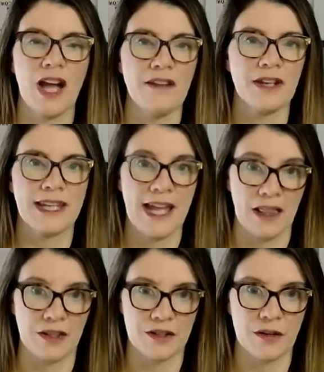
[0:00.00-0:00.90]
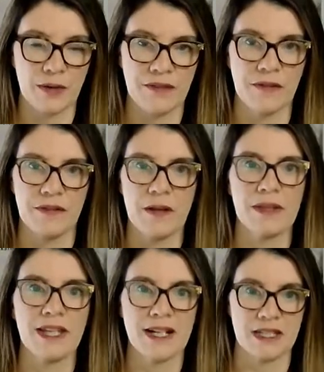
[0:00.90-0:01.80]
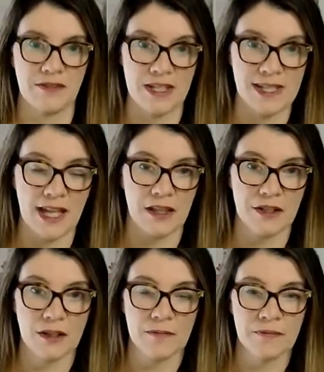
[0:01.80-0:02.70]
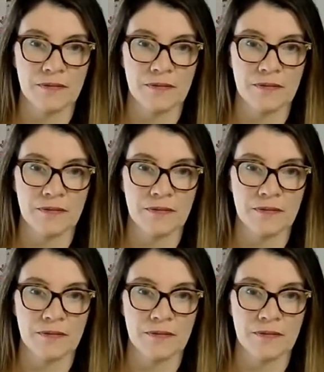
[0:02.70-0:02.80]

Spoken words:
I have a calendar. We have a family activities calendar.